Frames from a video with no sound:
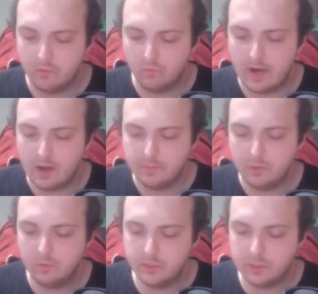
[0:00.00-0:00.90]
Realm
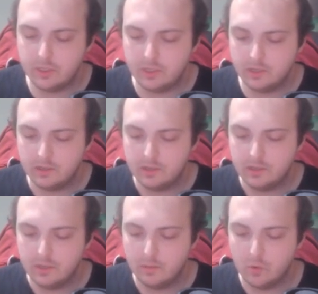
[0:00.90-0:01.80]
Eulogy.
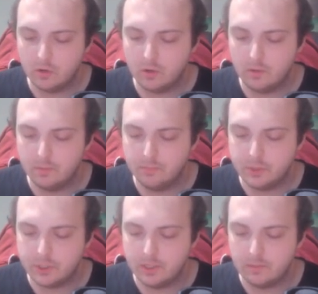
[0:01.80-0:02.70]
The immortal
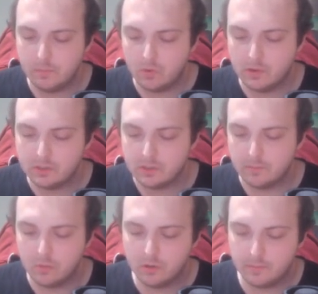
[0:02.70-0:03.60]
Bushy mourns the
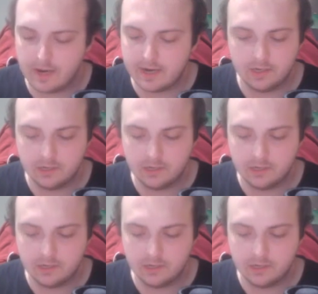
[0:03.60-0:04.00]
mortal body.